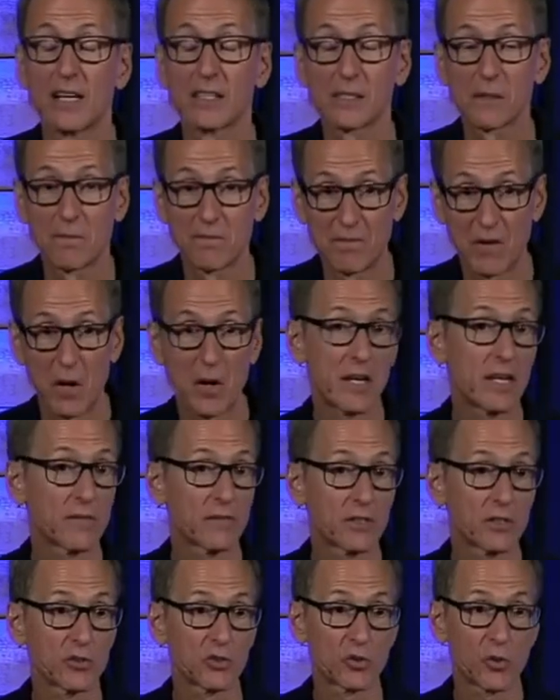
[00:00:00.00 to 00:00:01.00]
some very
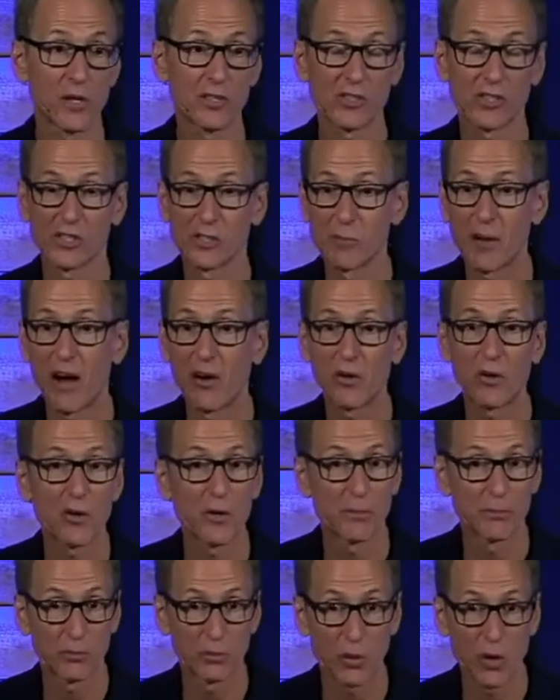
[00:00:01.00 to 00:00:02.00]
difficult choices about your
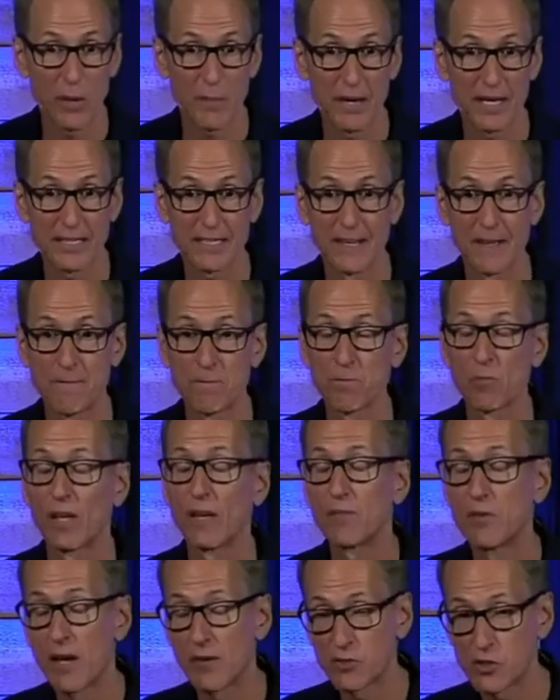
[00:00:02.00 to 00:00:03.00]
employment
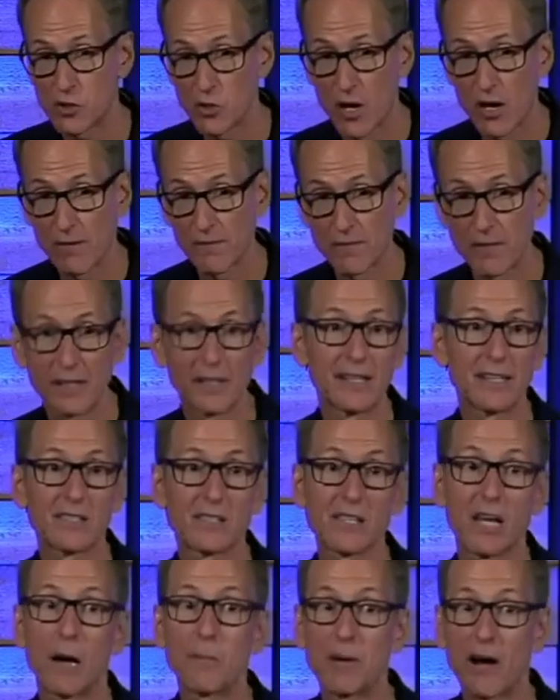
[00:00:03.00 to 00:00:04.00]
if you have strong
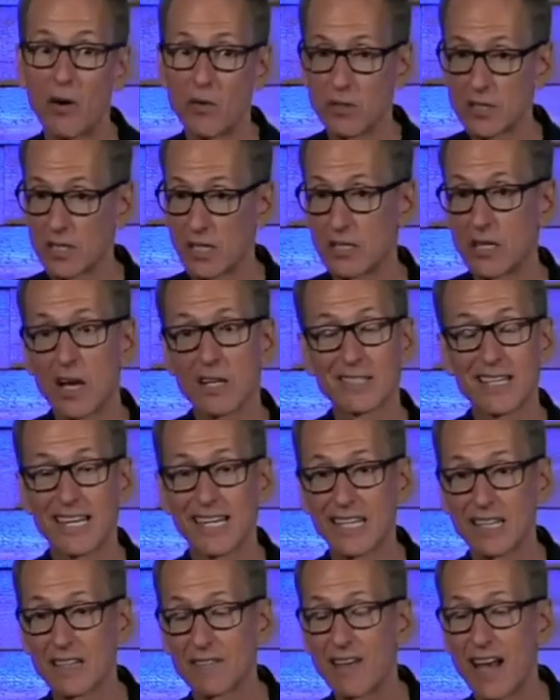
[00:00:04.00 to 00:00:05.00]
feelings about not
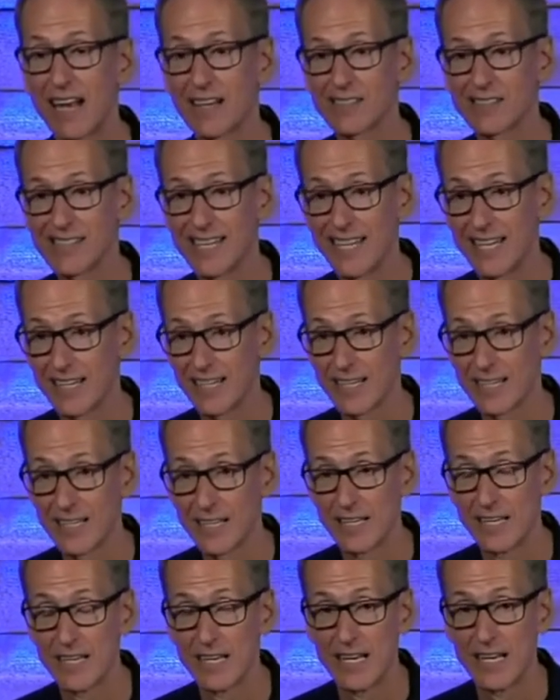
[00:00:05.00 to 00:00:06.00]
taking the vaccine.
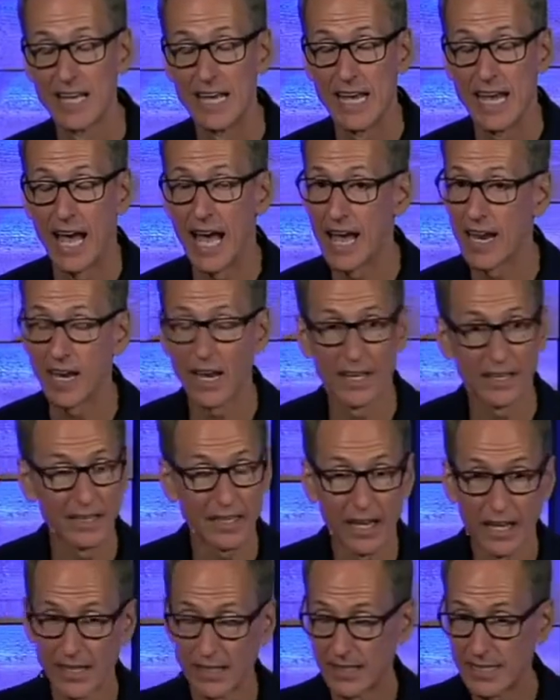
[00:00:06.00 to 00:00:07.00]

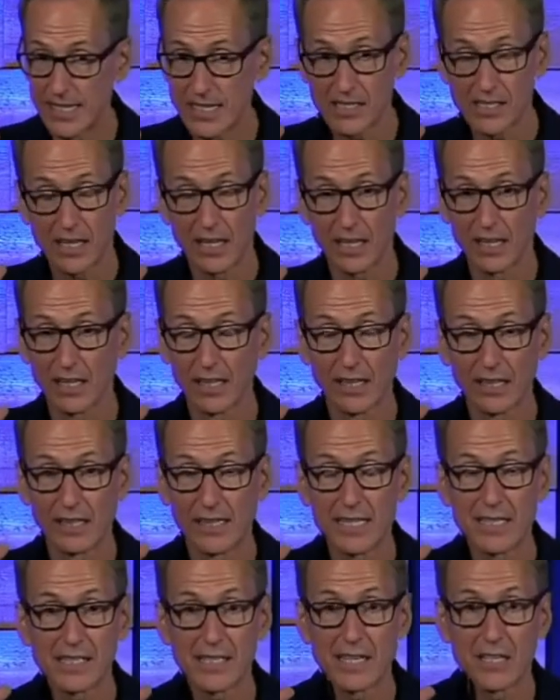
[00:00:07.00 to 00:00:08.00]
And this
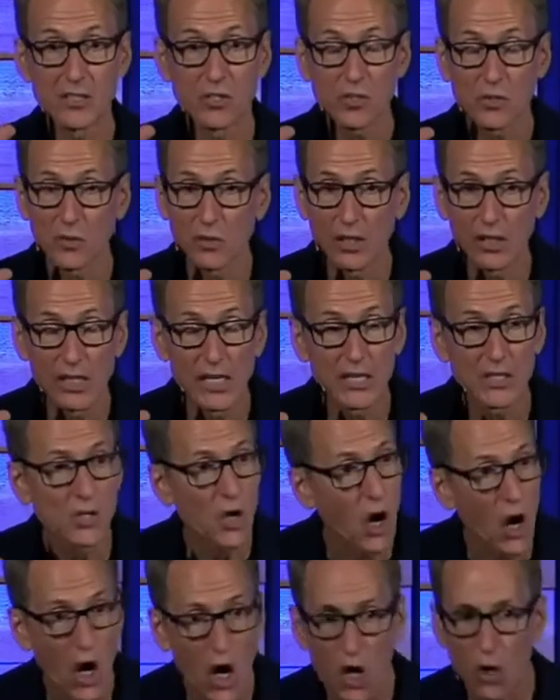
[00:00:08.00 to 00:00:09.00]
is
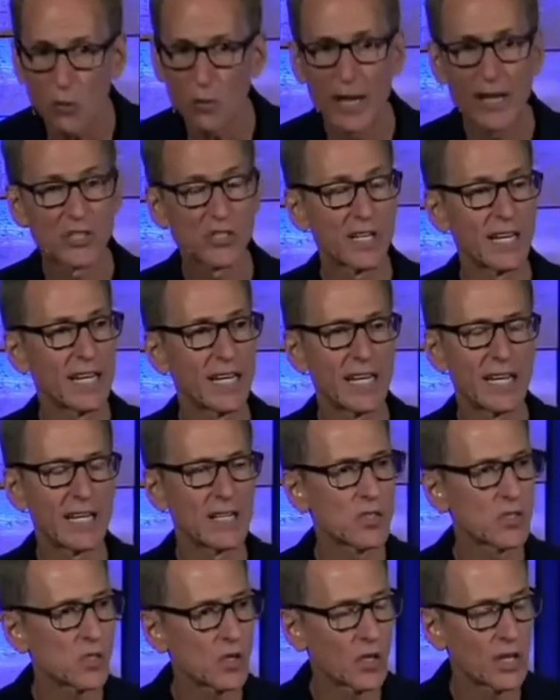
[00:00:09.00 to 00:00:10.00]
heart-wrenching. It
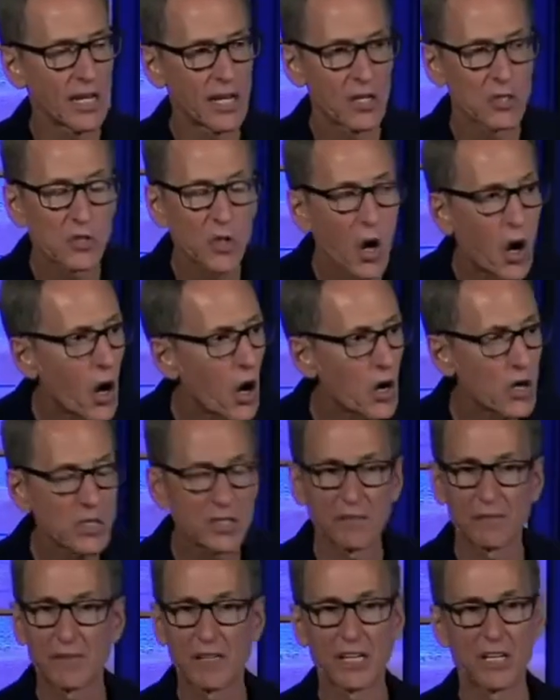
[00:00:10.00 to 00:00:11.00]
is hard
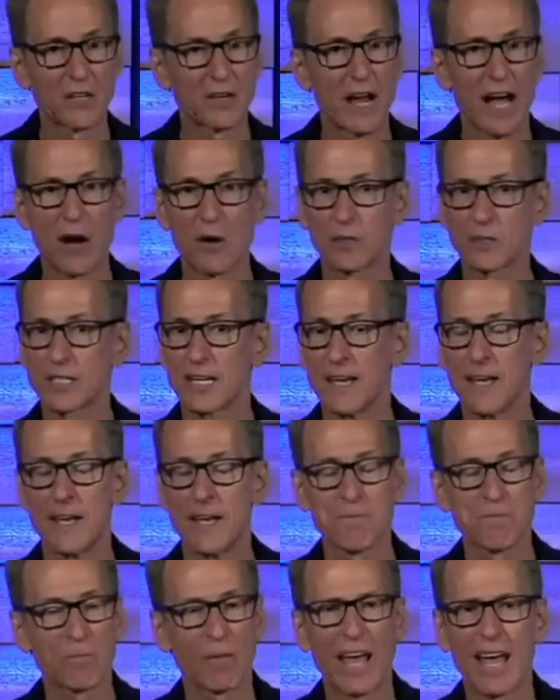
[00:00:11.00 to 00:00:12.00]
to figure out,
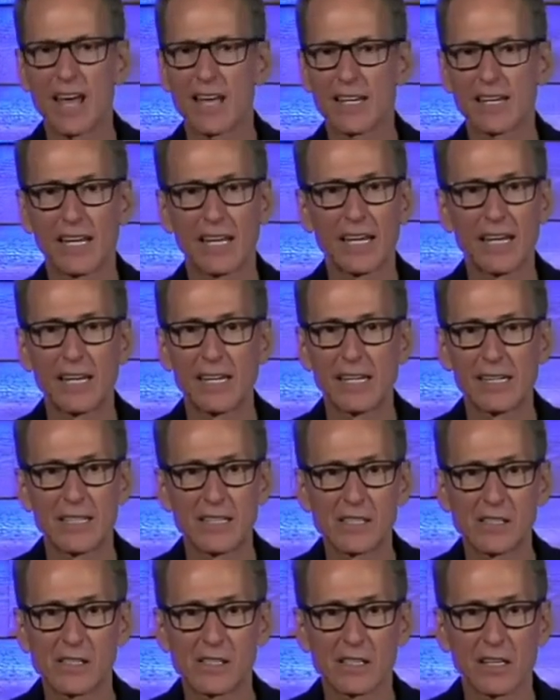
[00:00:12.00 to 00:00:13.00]
and it
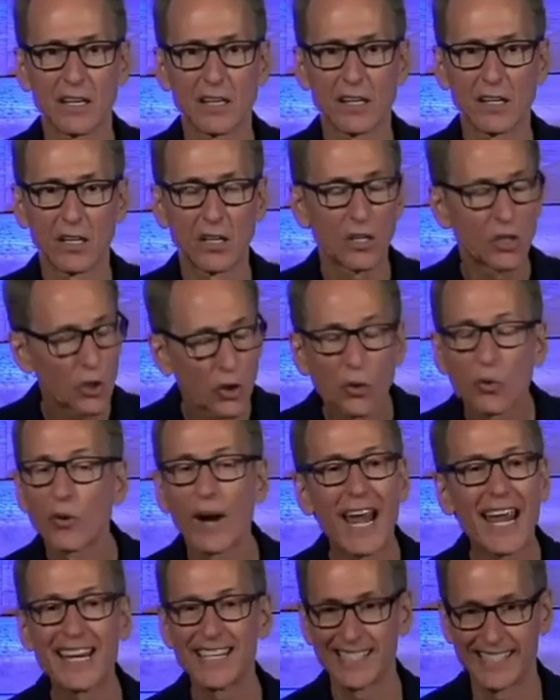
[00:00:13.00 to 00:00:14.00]
is
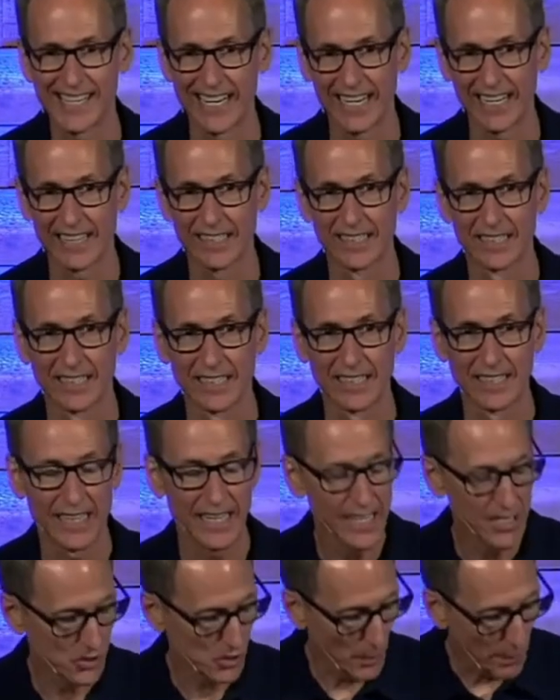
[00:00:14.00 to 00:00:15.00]
crazy.
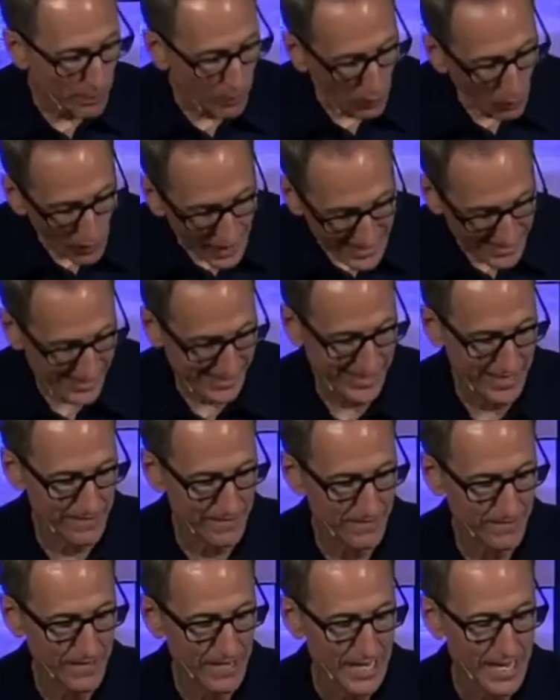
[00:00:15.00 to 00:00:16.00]
It is
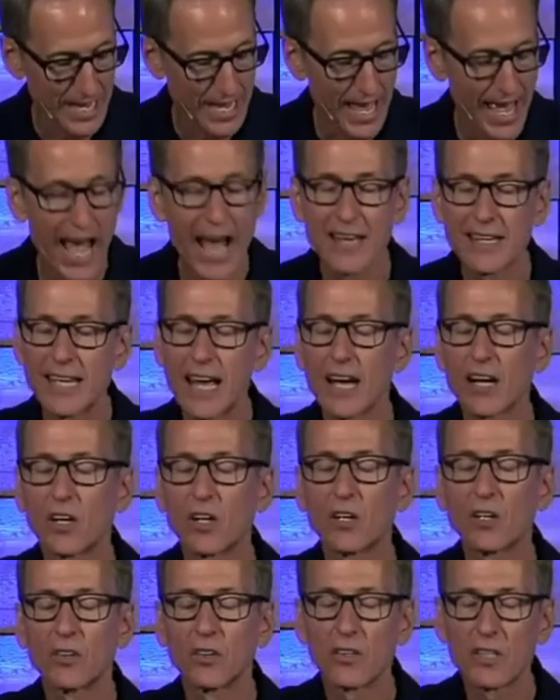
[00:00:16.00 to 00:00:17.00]
oppressive. And
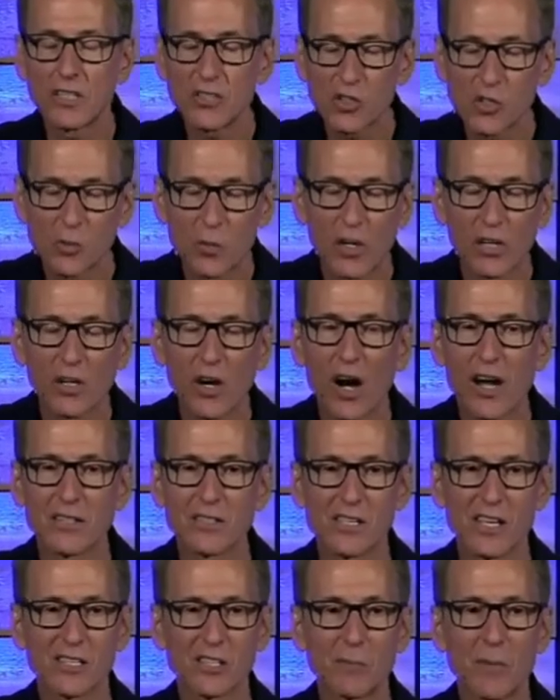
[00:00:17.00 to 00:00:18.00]
yet, this is what God
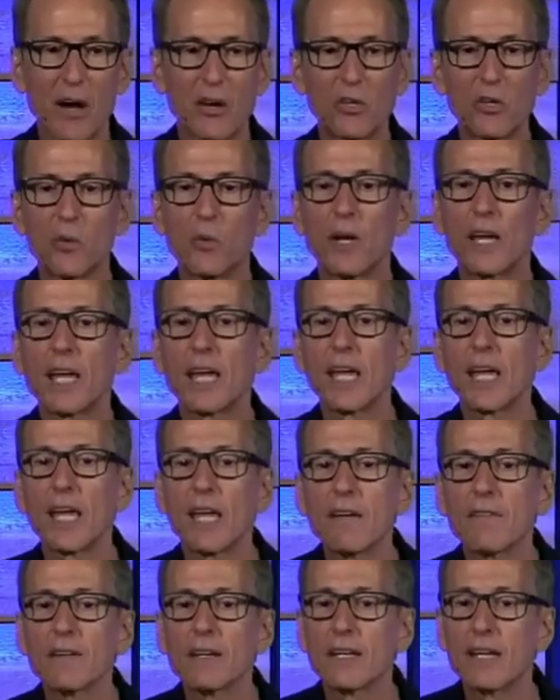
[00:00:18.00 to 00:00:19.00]
says about you.
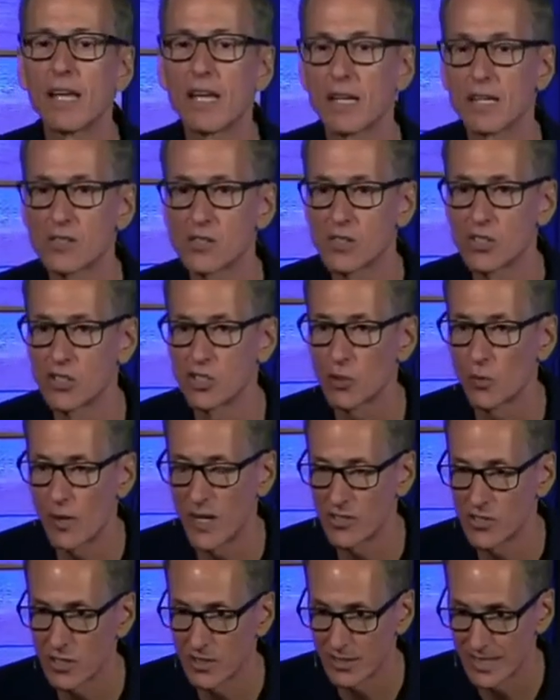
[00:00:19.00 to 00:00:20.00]
Even in a
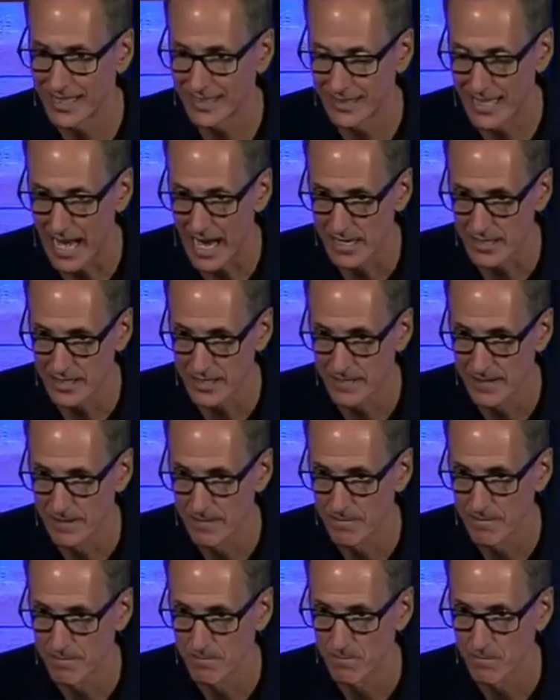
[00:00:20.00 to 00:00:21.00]
situation like that,
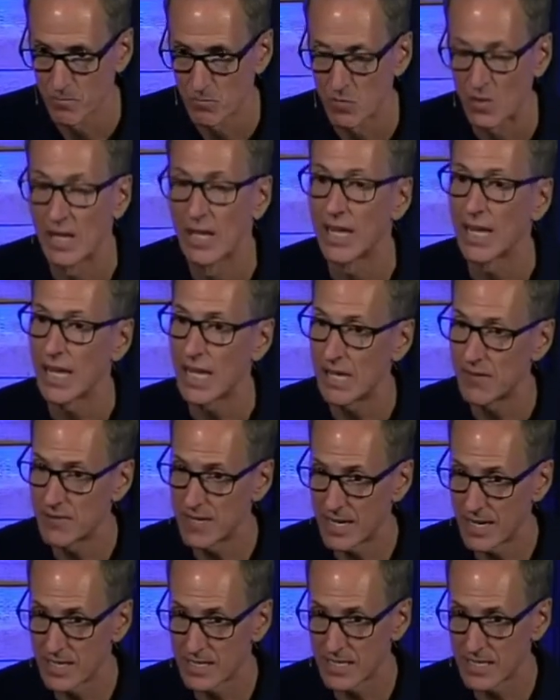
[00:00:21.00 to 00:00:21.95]
even in a